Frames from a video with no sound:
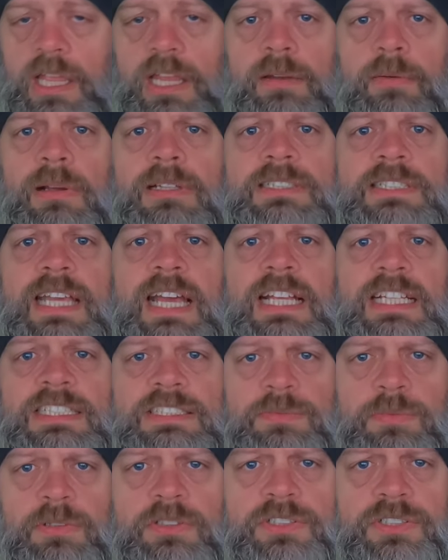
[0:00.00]
Anyways,
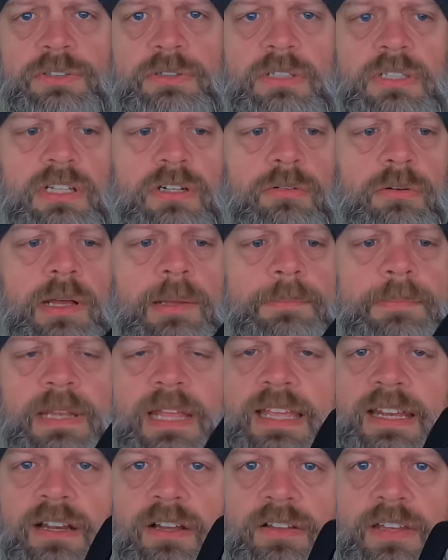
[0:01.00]
guys, we'll do a little
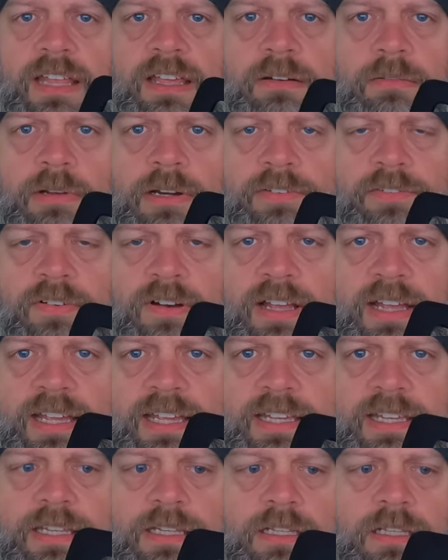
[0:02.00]
update on that whenever
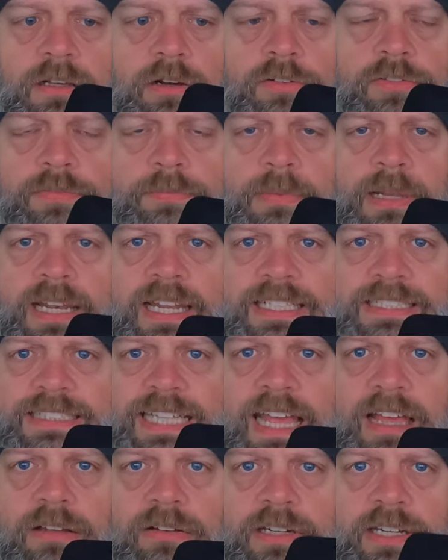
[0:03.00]
I go for my
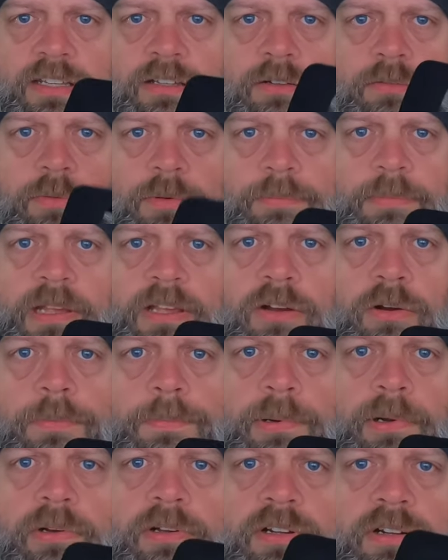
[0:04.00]
next outing with my
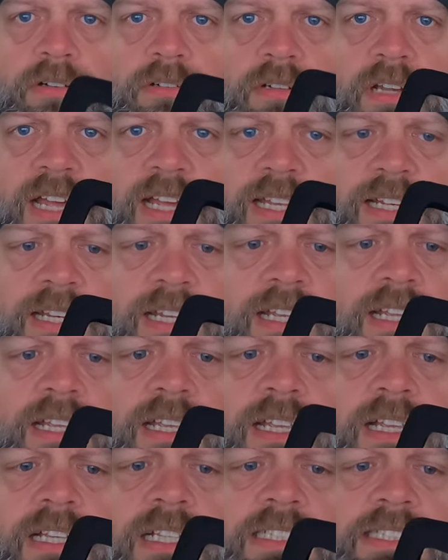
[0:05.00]
GoPro Hero 9.
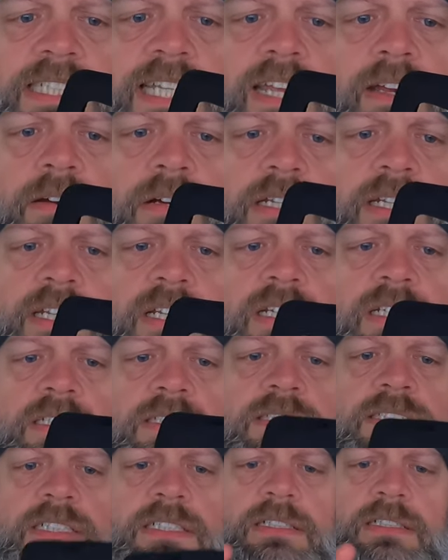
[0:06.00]
See how it
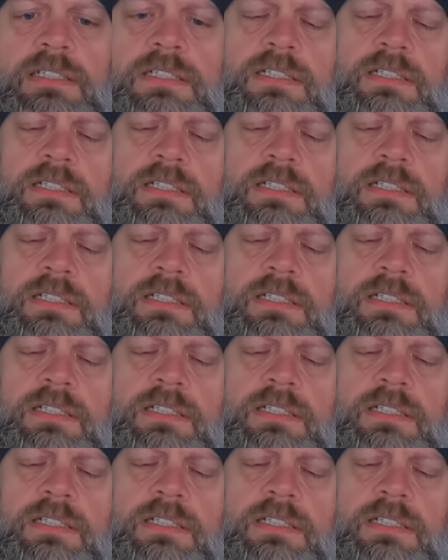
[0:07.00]
does.